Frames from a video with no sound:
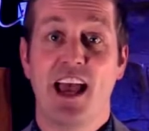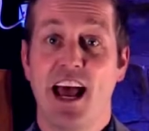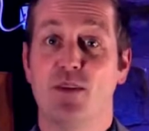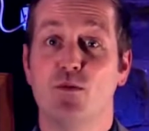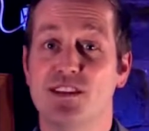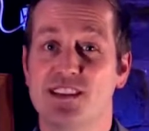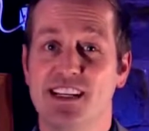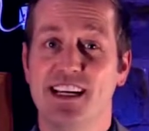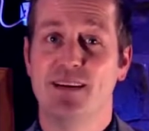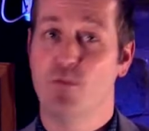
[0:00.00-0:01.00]
and it would
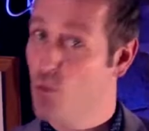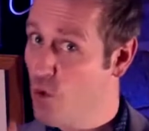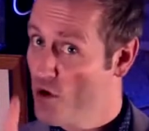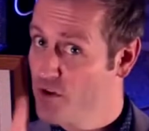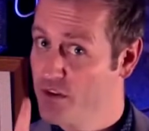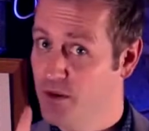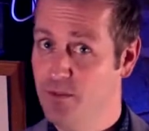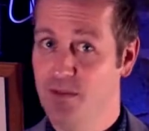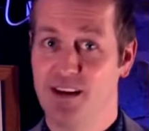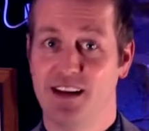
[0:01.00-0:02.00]
seem one of them
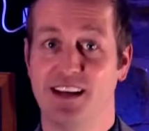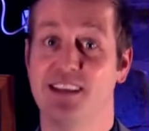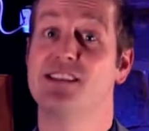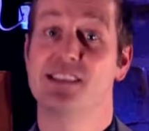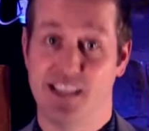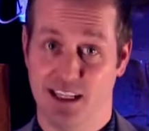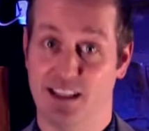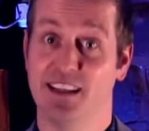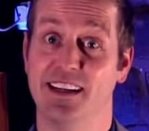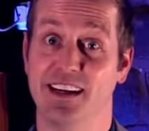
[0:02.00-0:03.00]
is
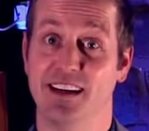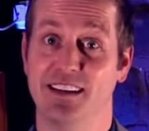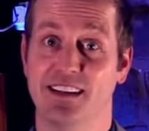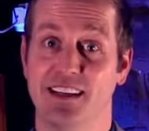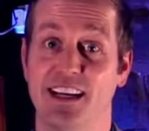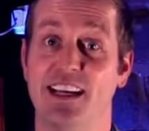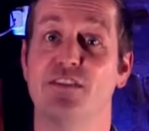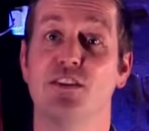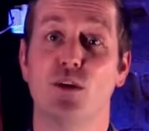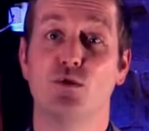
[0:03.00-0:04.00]
still here,
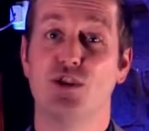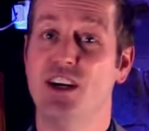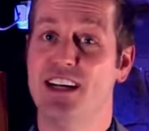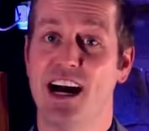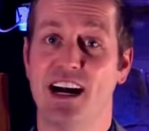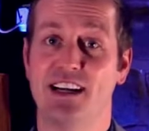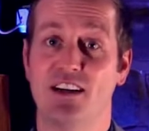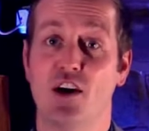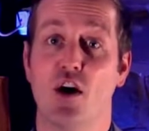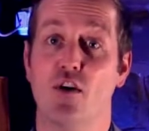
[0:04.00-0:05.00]
even though she died
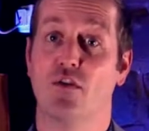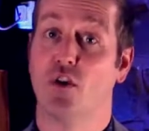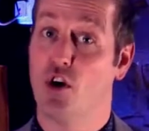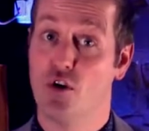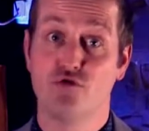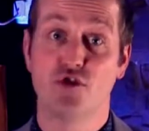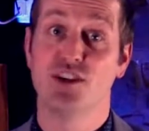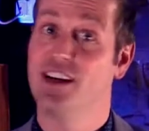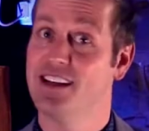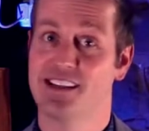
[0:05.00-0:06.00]
over
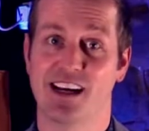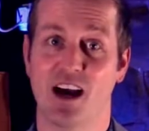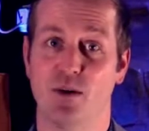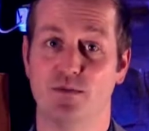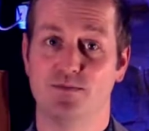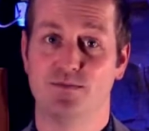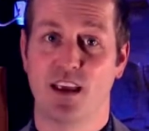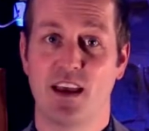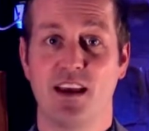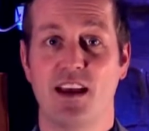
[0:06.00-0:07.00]
100 years
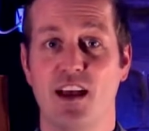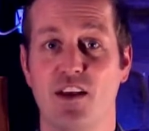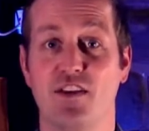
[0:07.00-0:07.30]
ago.